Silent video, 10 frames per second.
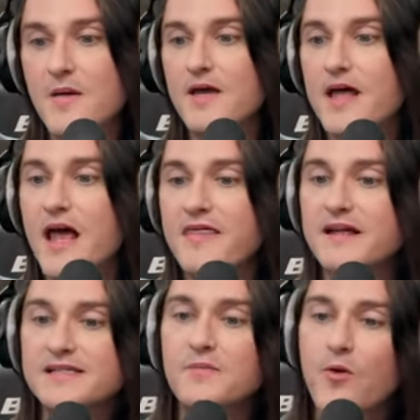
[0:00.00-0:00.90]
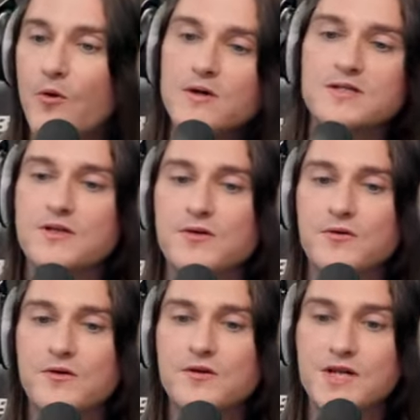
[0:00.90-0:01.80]
But I think it's important
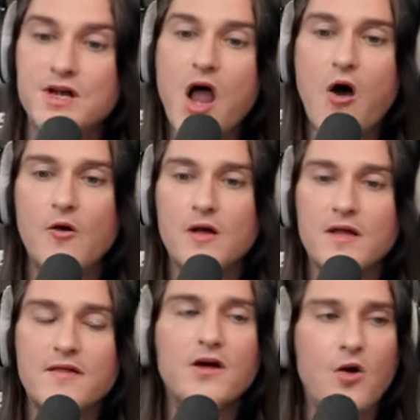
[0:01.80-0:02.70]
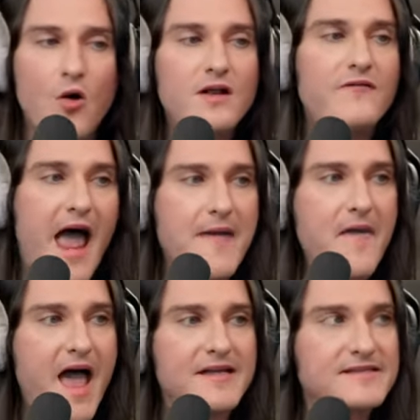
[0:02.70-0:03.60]
to note the goal of
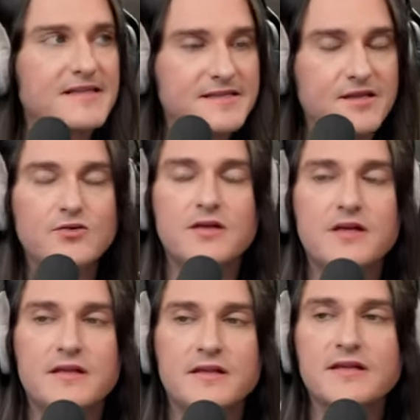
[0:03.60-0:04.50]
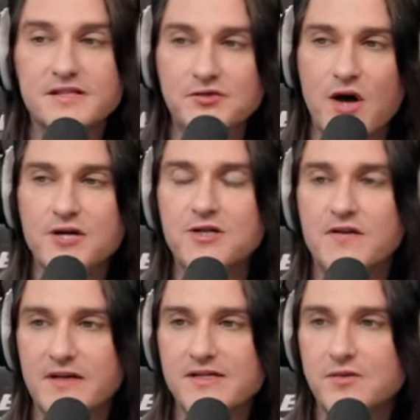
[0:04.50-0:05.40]
Hamas is literally the destruction
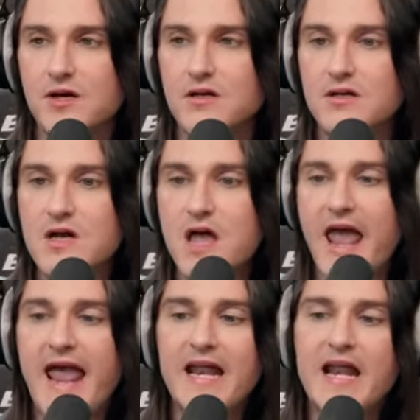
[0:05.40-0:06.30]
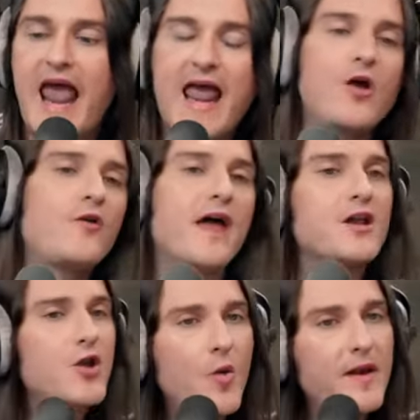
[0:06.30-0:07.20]
of Israel. And an angle that
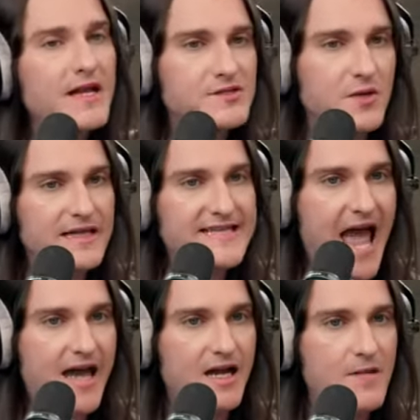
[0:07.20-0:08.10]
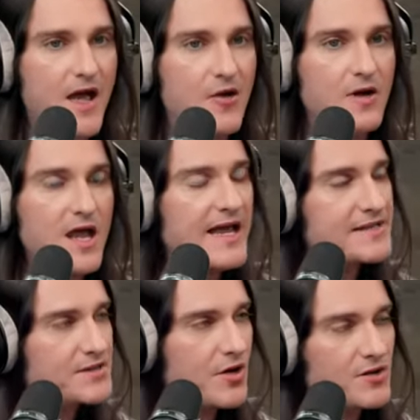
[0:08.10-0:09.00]
nobody is really talking about
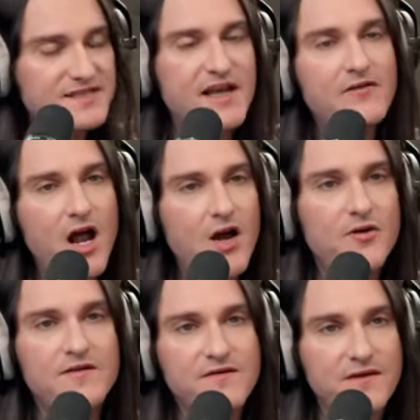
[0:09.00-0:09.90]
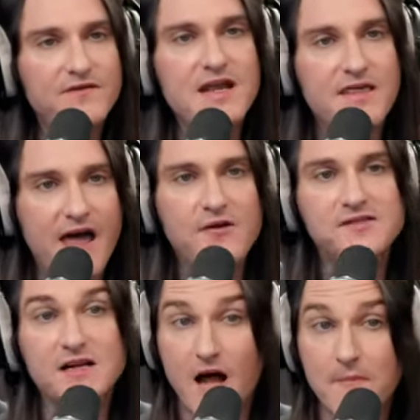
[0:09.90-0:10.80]
is there are
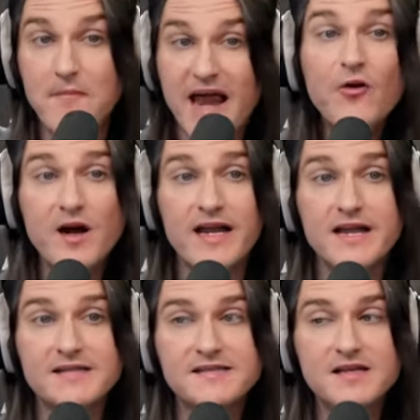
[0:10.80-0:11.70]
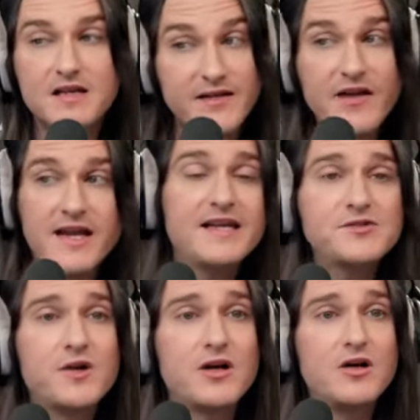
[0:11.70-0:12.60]
750,000 Americans living in
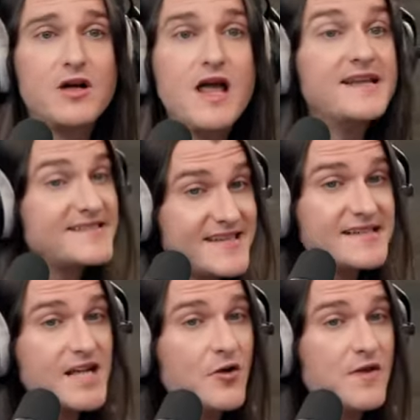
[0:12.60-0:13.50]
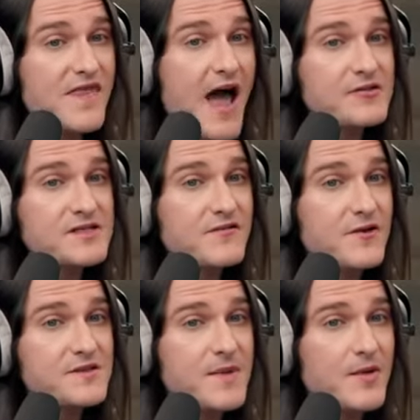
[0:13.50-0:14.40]
Israel. 600,000 of
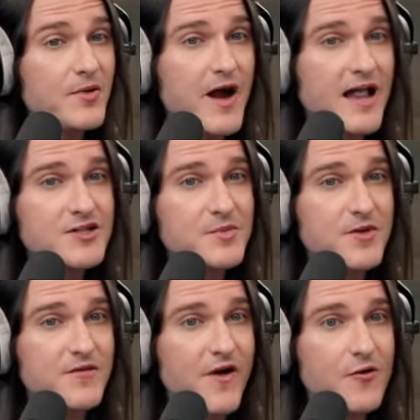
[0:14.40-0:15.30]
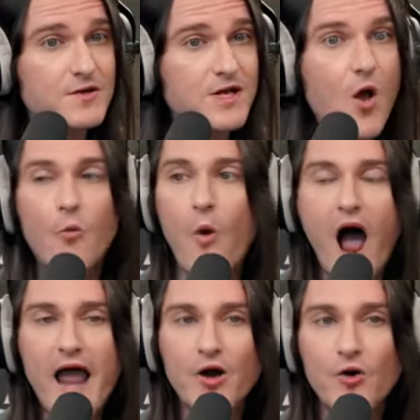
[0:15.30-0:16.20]
those people are eligible to vote.
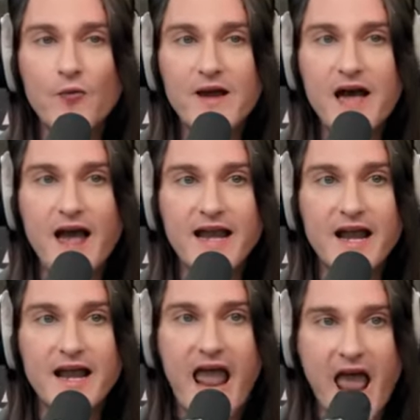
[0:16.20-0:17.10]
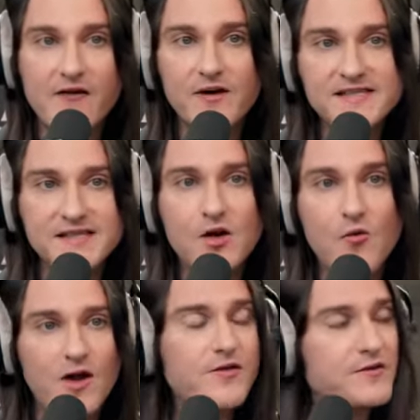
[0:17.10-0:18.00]
Why are we not getting every single
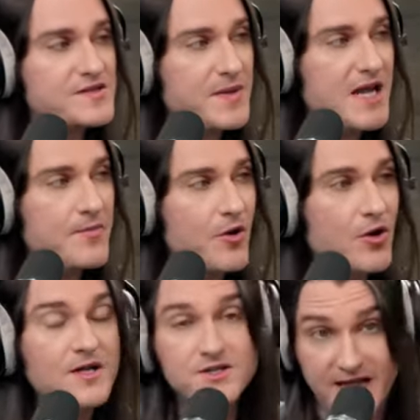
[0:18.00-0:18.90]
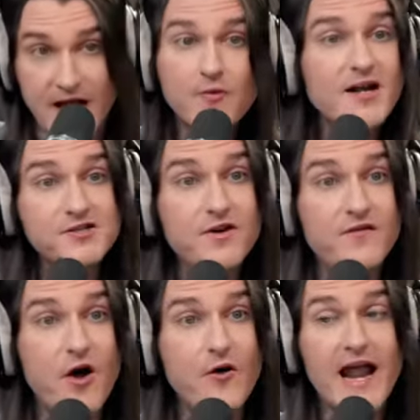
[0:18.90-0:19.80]
one of those people get registered to
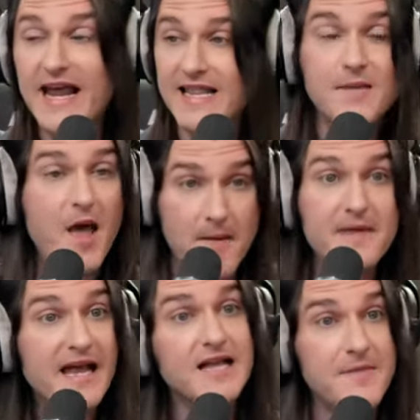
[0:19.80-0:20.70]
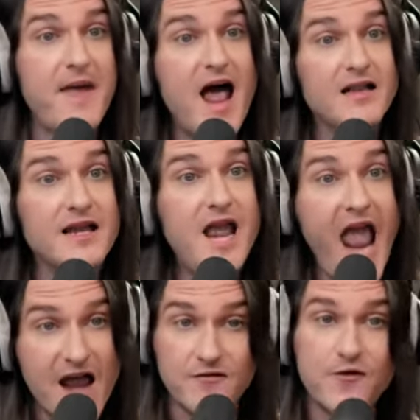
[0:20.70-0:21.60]
vote and get them a meal and ballot?
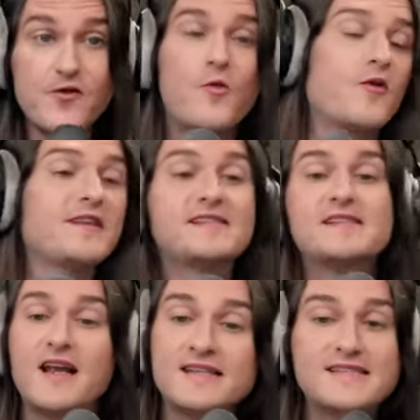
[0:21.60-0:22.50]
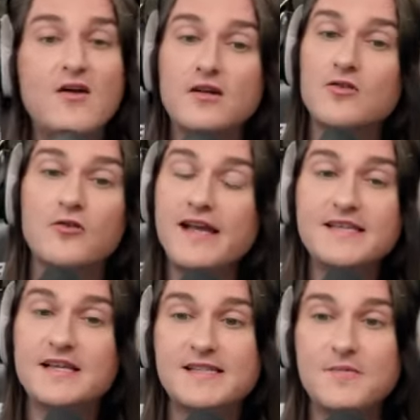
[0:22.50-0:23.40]
And furthermore, this is going to sound a little
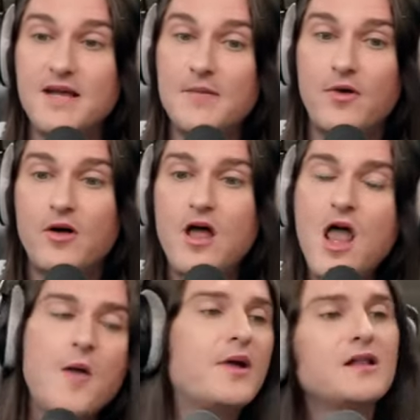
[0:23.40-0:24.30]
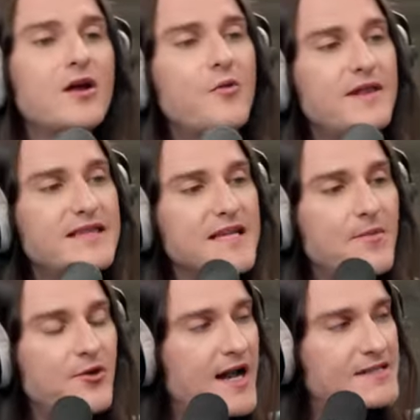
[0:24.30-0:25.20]
crazy to some people, but look at what the
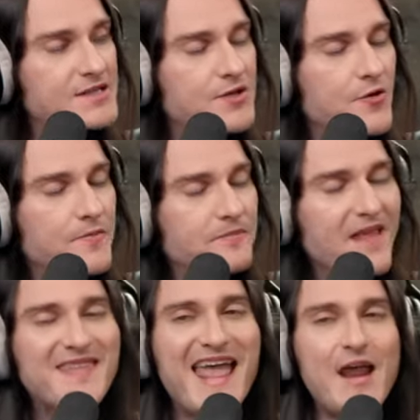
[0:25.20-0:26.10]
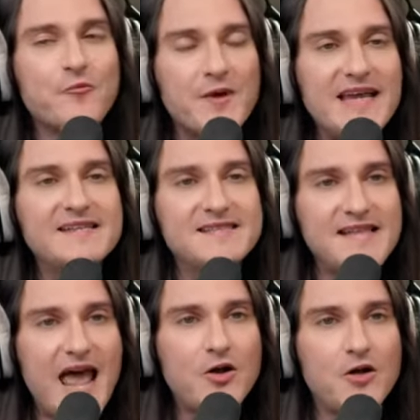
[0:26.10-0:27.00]
Democrats do. They
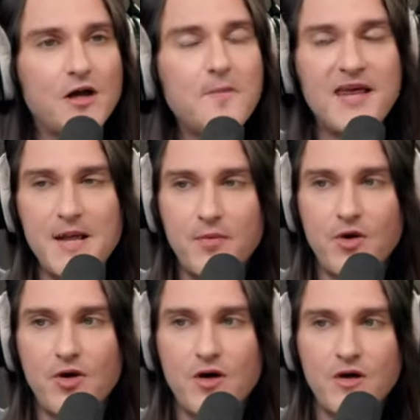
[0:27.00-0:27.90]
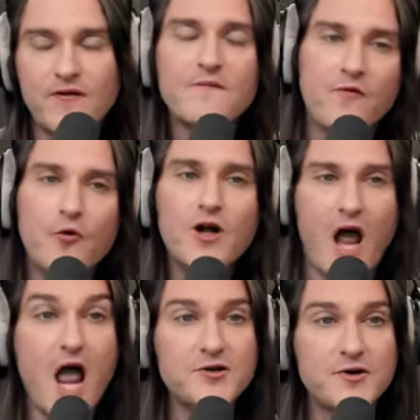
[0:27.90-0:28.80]
resettle people from foreign
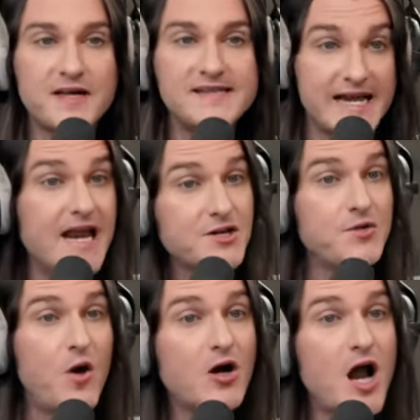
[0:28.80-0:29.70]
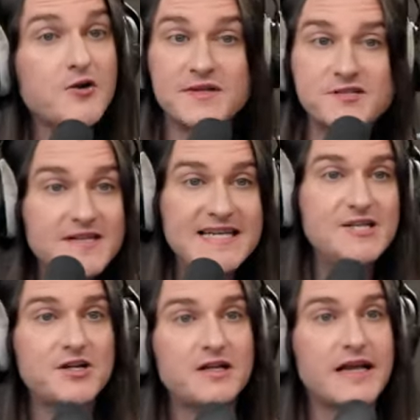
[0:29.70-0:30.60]
countries into our country
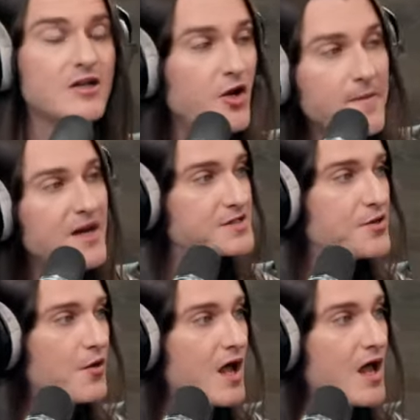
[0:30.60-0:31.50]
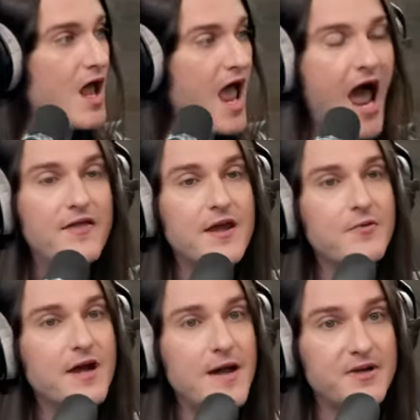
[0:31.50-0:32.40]
strategically. Look at Minnesota, how they
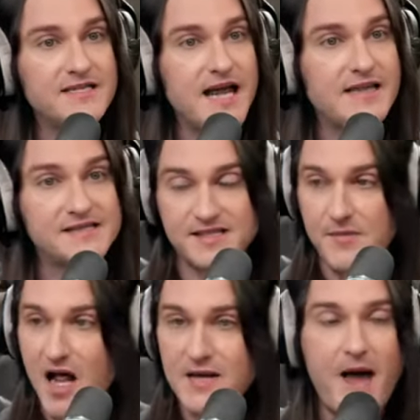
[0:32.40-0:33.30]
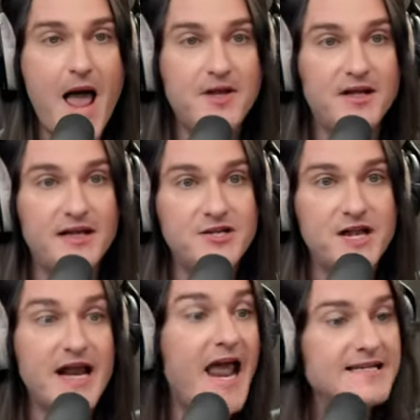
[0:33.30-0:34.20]
were able to take the Somali
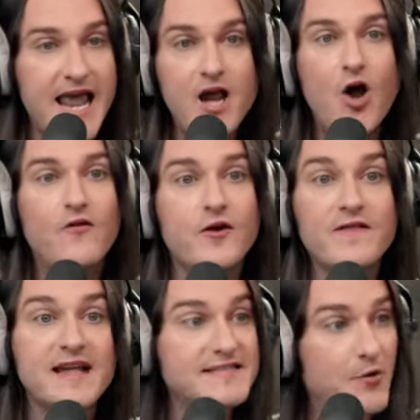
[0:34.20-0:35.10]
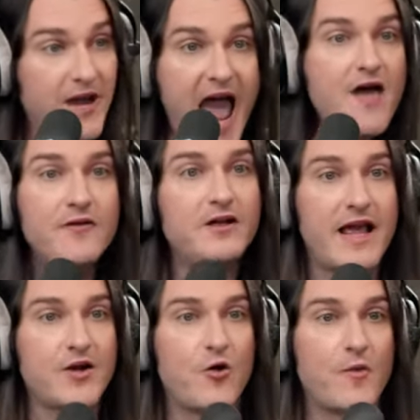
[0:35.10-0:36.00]
population and take over. And that's how we have
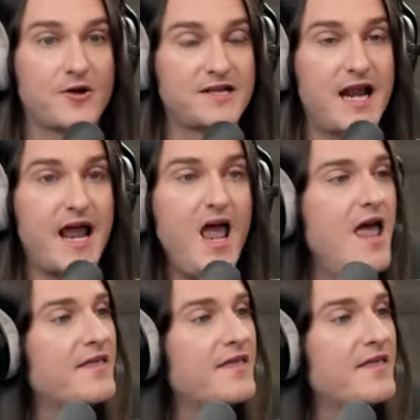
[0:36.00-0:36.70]
Ilhan Omar today.